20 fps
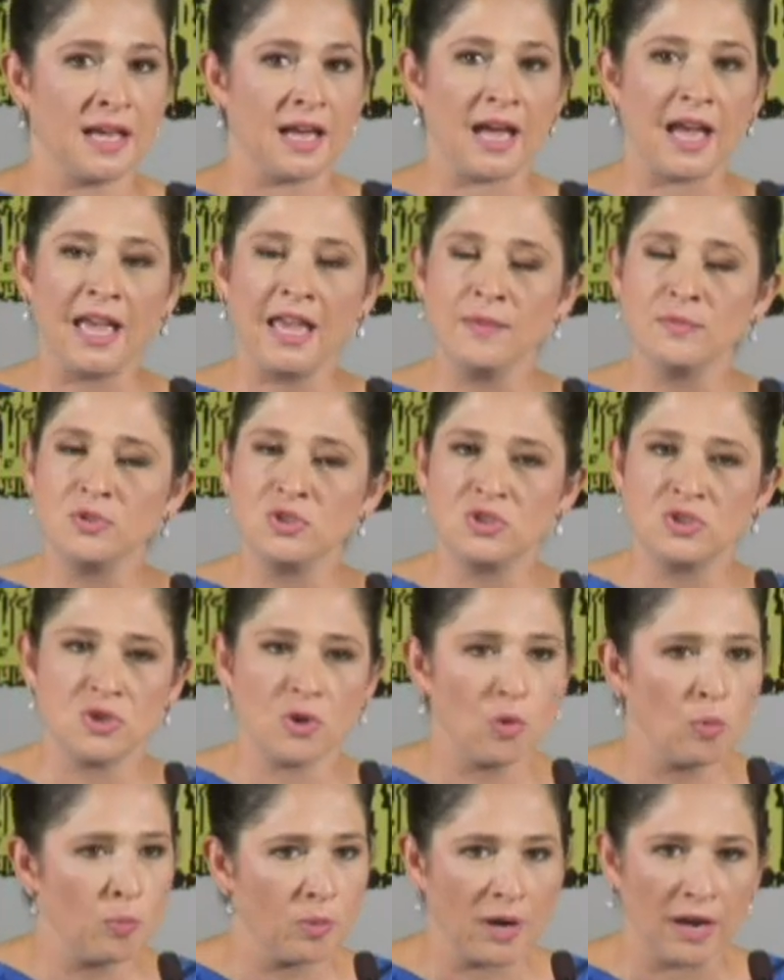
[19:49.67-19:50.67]
I am
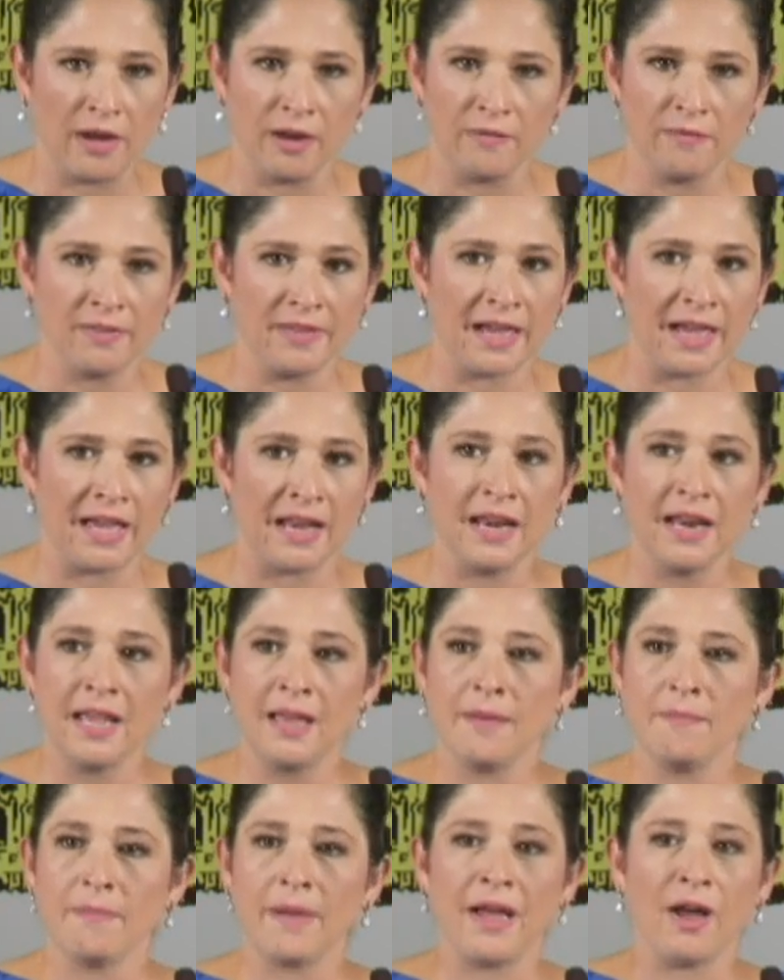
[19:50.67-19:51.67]
so proud of that.
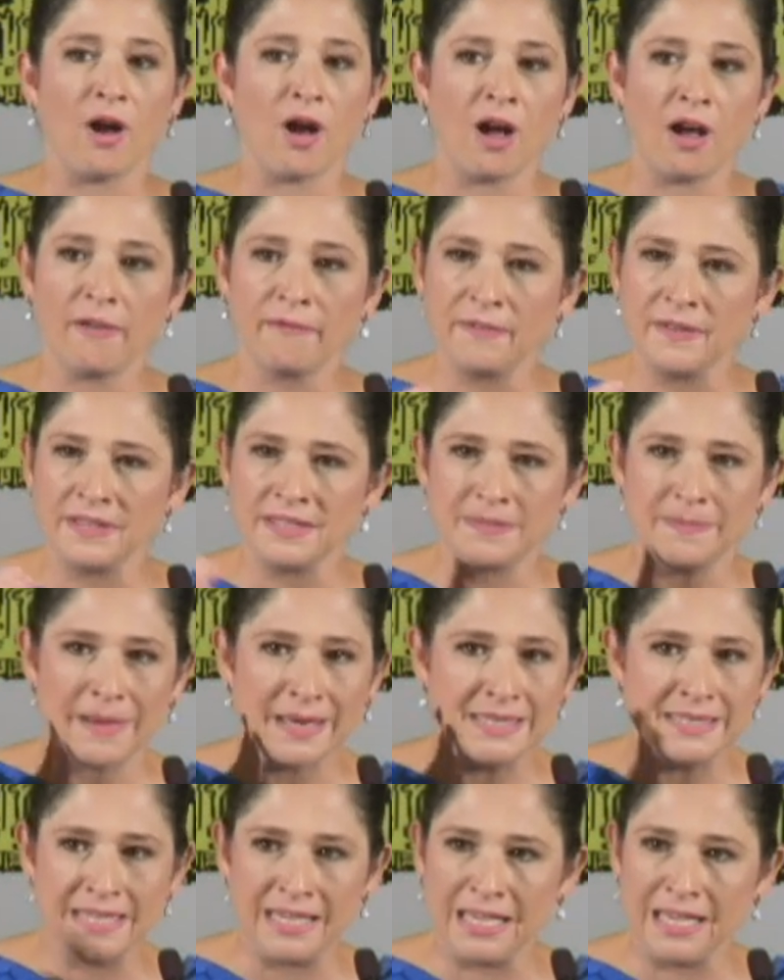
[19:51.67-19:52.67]
My office,
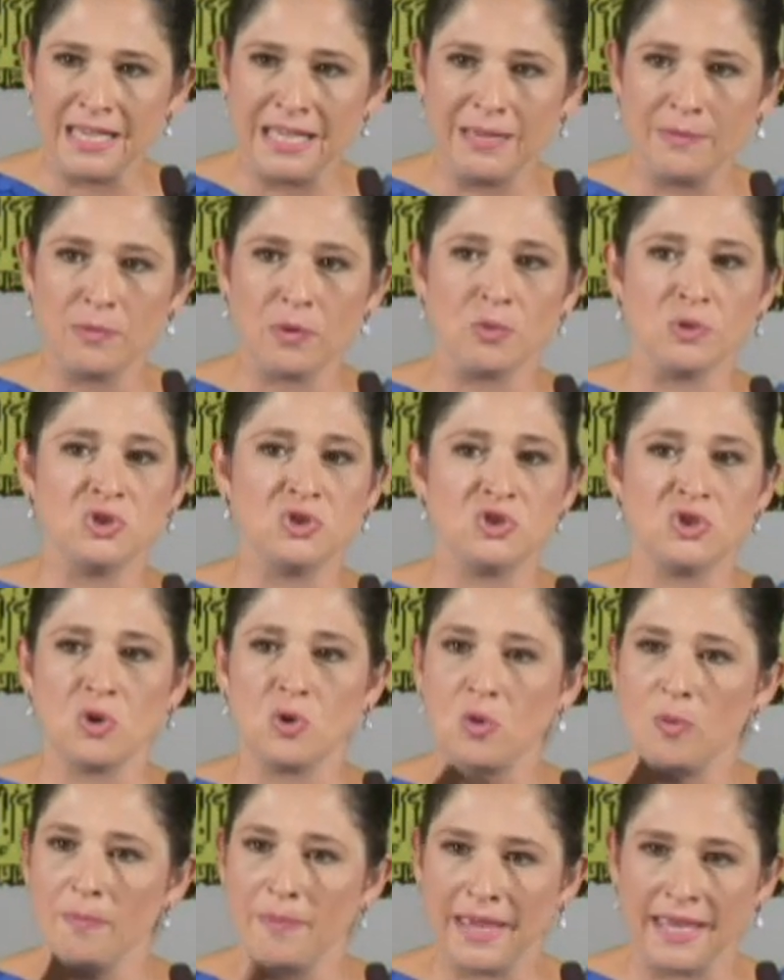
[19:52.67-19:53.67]
my team was
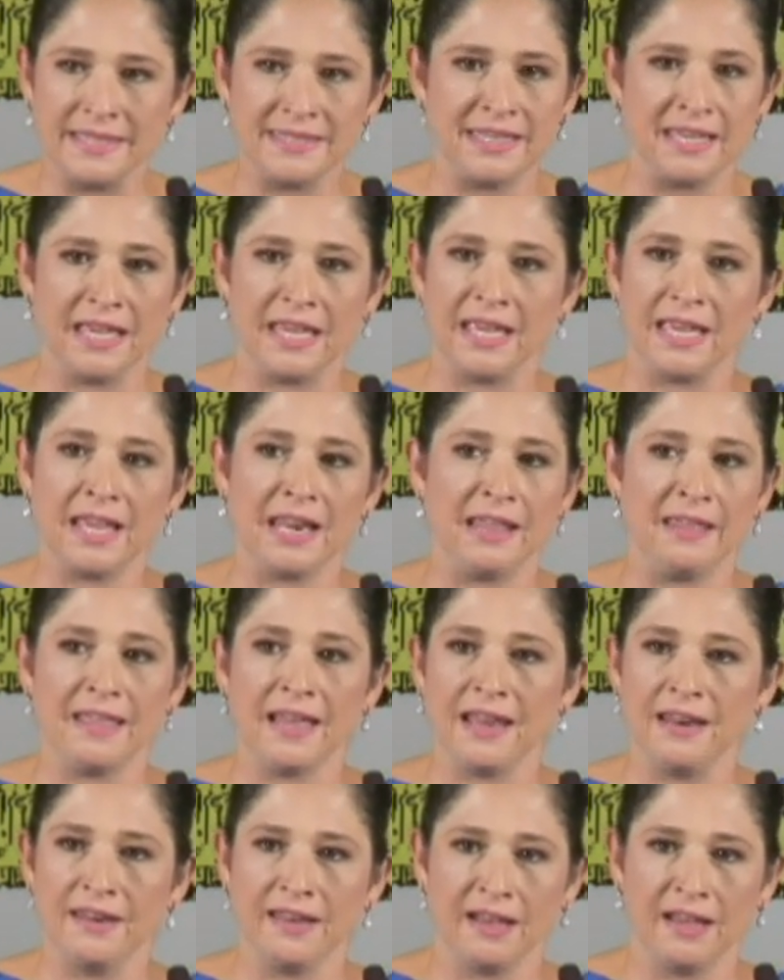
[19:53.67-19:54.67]
so amazing in getting
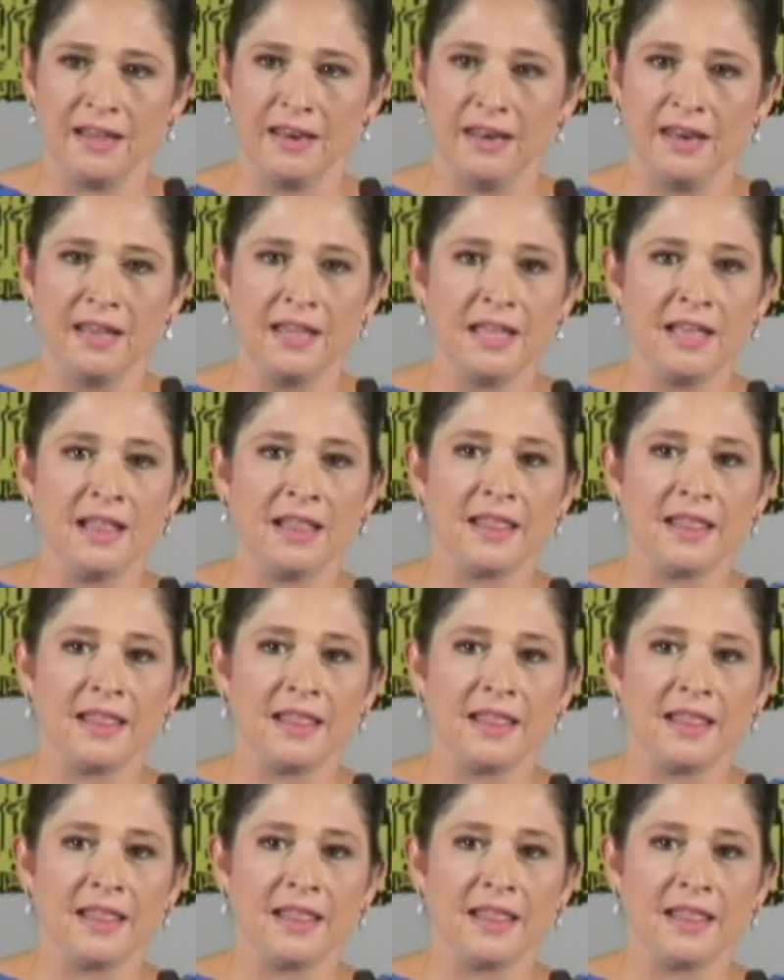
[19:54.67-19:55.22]
that done